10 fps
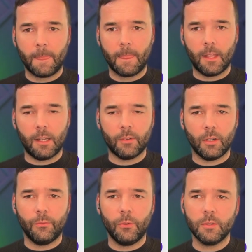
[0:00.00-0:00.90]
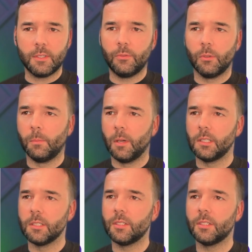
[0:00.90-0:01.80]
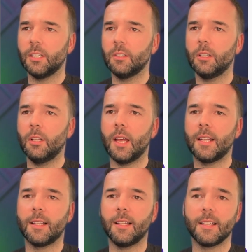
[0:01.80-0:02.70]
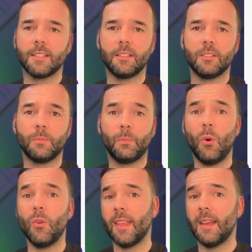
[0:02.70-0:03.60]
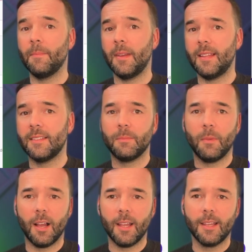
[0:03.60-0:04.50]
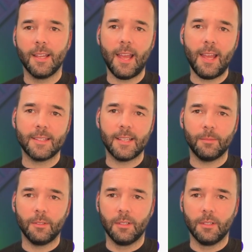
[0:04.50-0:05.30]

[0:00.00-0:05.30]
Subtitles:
And I've got 44 models in total, and I'd like to just put them into my Airtable.